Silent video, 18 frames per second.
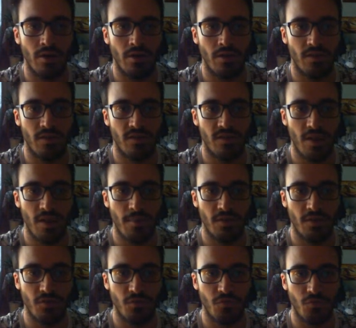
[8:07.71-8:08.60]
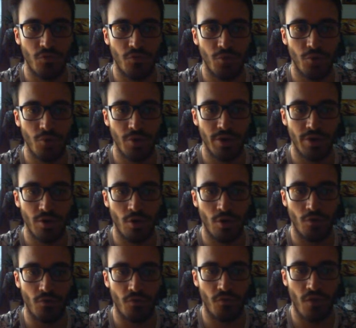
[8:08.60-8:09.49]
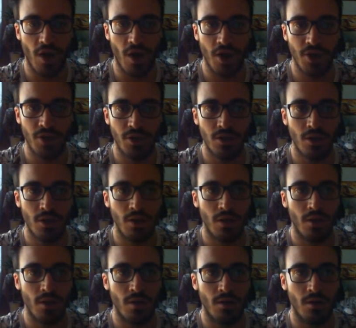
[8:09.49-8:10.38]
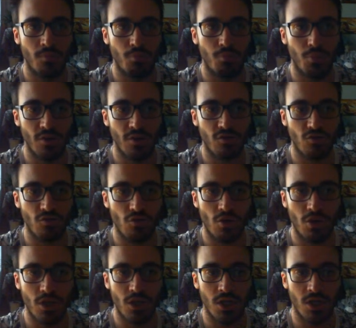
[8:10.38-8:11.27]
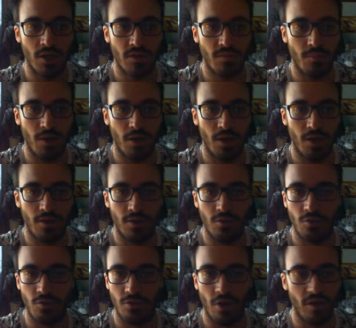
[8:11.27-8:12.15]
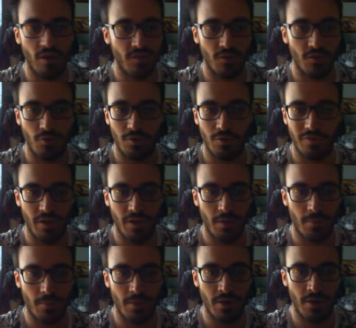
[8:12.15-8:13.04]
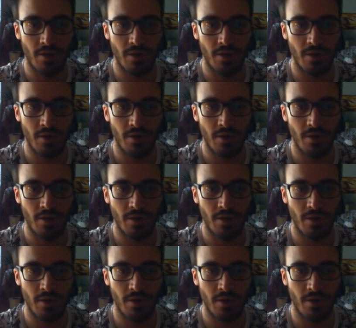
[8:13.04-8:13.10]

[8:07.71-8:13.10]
Same as Fury of Fire. Pretty strong cards, but useless into the sneak peek.